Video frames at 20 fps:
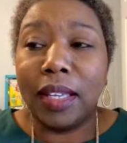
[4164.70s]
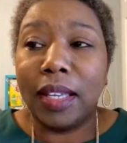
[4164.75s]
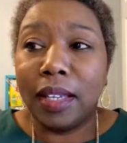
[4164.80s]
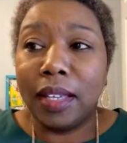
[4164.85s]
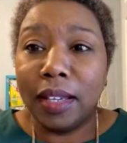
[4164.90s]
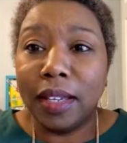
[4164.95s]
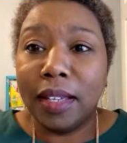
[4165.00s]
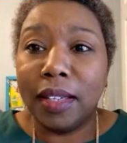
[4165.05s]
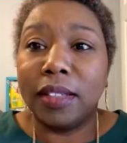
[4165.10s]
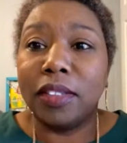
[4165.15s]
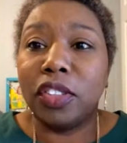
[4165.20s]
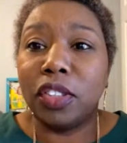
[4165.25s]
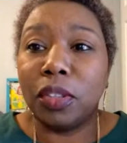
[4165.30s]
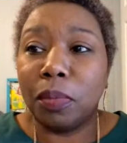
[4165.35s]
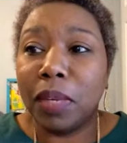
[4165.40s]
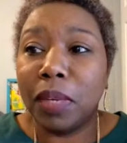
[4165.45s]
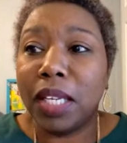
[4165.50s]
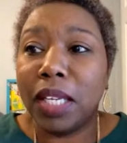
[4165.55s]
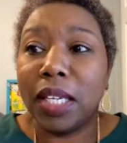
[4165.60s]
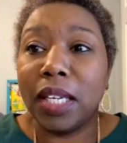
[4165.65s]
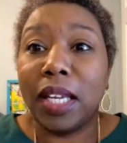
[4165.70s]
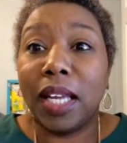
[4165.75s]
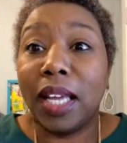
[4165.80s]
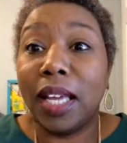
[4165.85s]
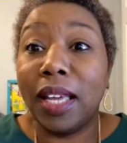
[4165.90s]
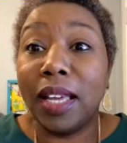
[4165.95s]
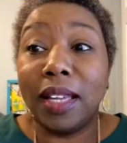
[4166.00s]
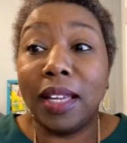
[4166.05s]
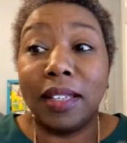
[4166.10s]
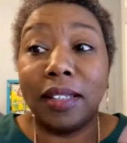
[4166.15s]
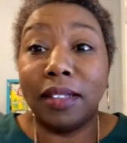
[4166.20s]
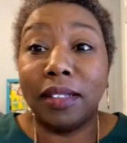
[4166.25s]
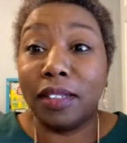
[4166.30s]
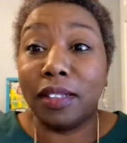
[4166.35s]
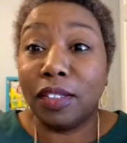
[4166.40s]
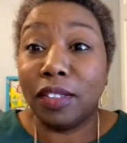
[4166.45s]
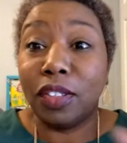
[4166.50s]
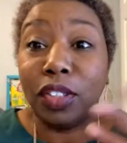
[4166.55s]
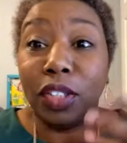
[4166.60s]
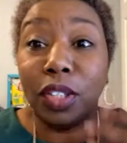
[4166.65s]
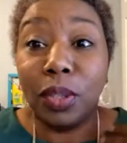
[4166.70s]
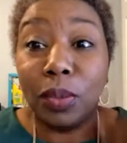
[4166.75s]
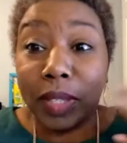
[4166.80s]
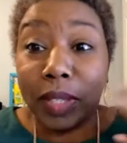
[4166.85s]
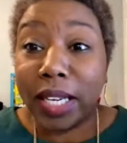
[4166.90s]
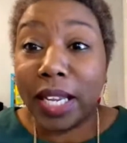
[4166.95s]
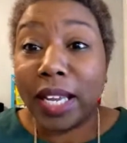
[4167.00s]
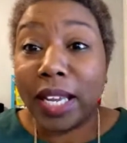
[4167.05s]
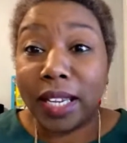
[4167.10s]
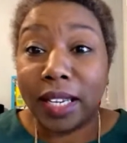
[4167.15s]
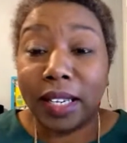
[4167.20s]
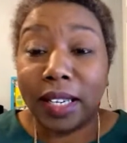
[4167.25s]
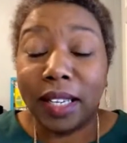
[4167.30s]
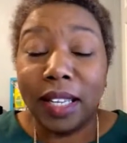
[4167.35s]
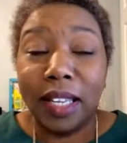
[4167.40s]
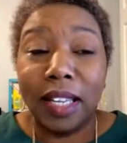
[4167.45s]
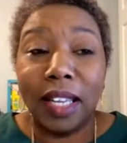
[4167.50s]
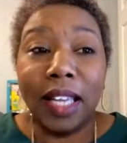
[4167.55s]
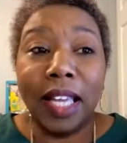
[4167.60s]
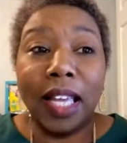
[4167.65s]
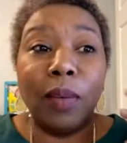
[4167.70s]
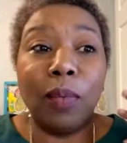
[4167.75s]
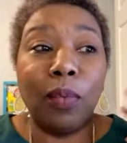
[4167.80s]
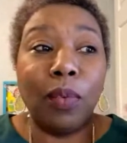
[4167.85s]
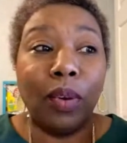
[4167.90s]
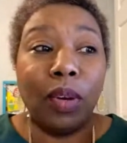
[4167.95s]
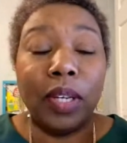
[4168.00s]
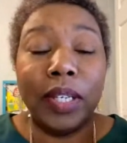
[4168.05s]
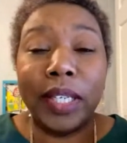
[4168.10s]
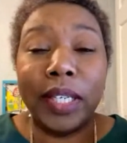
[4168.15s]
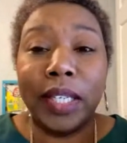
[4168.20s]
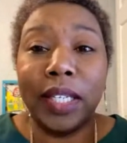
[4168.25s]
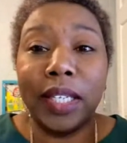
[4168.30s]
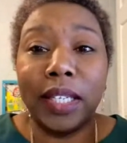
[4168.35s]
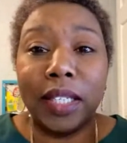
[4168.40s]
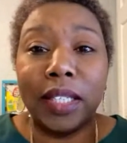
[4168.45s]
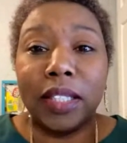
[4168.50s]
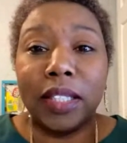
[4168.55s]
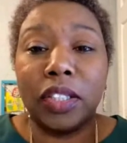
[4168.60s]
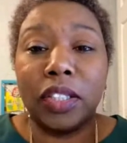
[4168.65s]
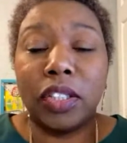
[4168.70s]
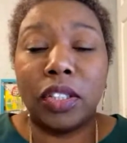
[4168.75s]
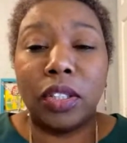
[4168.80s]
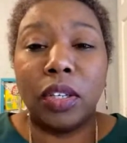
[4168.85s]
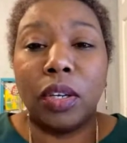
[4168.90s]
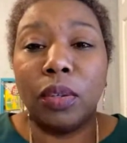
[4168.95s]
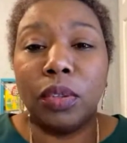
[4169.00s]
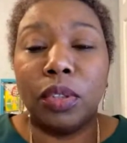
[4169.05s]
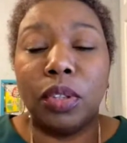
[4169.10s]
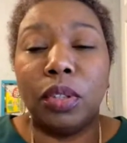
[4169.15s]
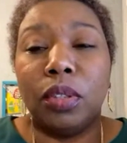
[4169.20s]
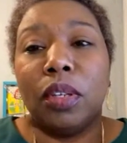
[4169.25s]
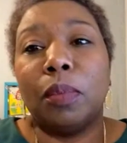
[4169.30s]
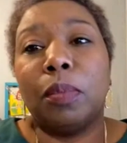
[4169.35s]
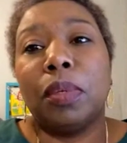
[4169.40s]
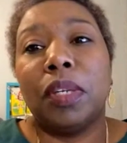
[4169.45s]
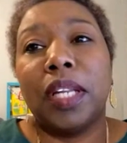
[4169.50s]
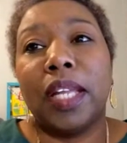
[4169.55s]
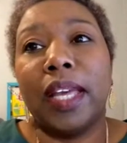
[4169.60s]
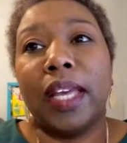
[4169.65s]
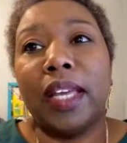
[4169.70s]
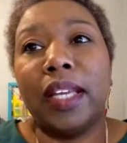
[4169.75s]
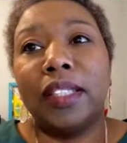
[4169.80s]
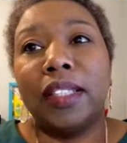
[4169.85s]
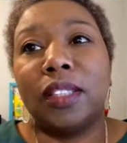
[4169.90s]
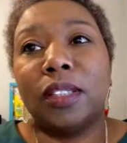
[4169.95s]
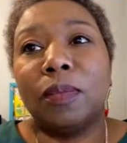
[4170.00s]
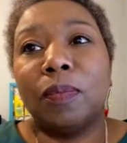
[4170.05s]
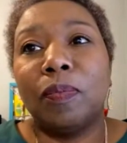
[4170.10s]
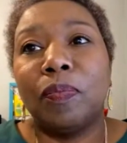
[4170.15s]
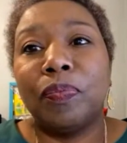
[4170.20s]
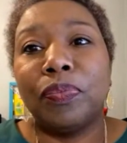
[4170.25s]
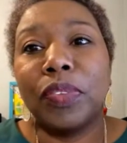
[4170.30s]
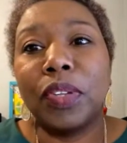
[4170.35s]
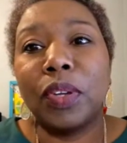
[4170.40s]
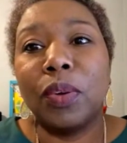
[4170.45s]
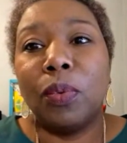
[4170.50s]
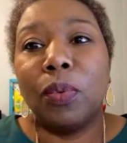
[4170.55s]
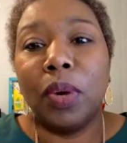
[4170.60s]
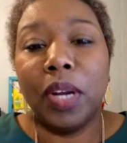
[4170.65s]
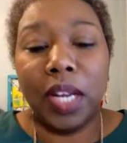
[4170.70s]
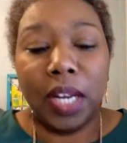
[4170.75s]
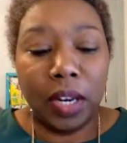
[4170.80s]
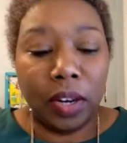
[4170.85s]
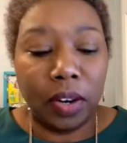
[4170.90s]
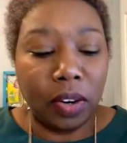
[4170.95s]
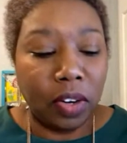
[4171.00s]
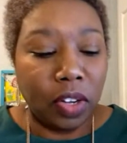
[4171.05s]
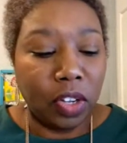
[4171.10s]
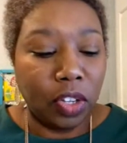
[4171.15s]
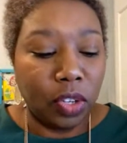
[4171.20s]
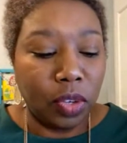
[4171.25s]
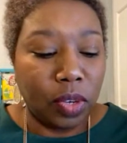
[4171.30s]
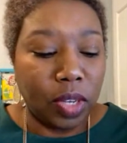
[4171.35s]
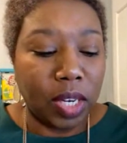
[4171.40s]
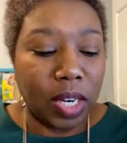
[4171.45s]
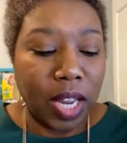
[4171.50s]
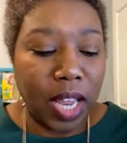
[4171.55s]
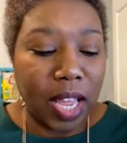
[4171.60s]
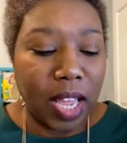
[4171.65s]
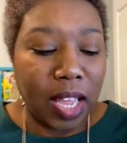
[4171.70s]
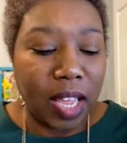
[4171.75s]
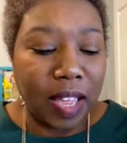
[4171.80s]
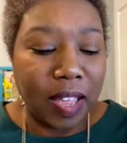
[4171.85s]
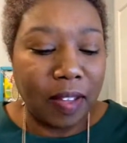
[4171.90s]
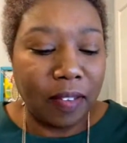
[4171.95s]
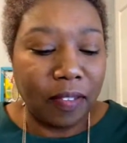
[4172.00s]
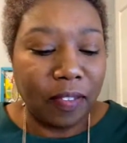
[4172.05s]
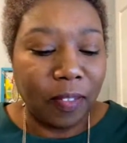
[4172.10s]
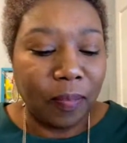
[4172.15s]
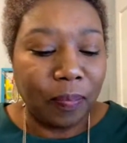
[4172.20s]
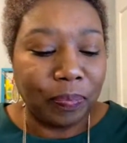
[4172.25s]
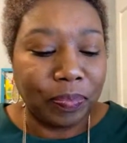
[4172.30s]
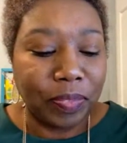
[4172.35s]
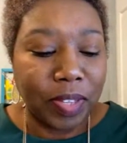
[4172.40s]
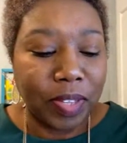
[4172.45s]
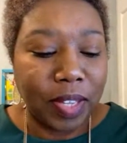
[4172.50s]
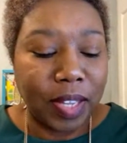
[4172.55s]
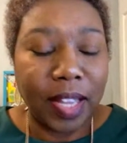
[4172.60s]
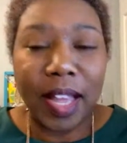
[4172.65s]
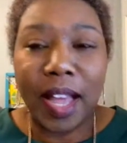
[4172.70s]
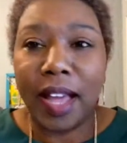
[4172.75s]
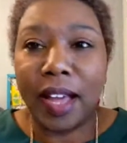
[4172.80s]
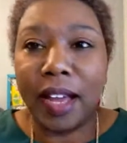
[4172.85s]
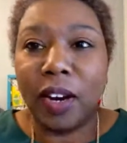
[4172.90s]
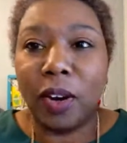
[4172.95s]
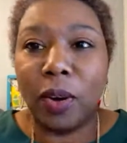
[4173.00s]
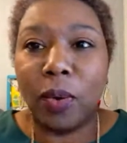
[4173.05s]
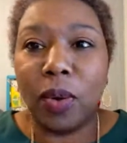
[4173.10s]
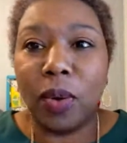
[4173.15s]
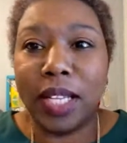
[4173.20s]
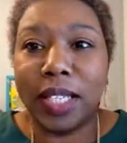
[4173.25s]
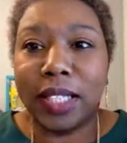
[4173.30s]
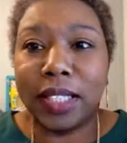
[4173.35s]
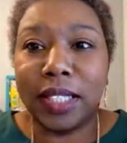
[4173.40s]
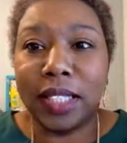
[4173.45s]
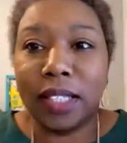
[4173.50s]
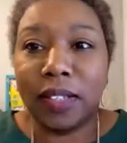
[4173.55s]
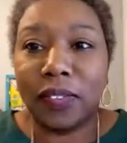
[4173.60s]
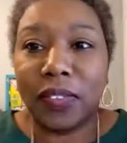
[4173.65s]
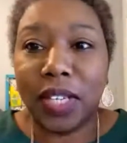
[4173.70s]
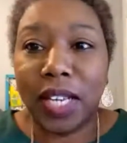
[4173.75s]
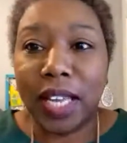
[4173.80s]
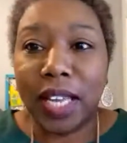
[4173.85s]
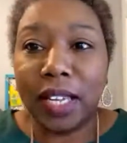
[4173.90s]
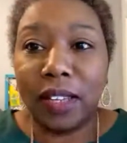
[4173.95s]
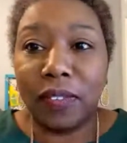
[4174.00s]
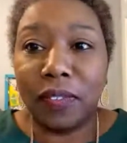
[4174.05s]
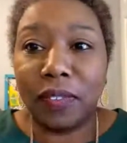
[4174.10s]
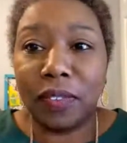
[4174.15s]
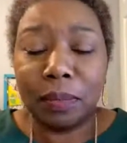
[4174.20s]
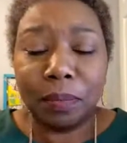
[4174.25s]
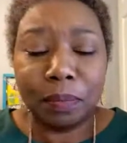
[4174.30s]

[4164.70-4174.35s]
in Jamaica and you and I and wanting us to go to a place where you can have a higher quality of life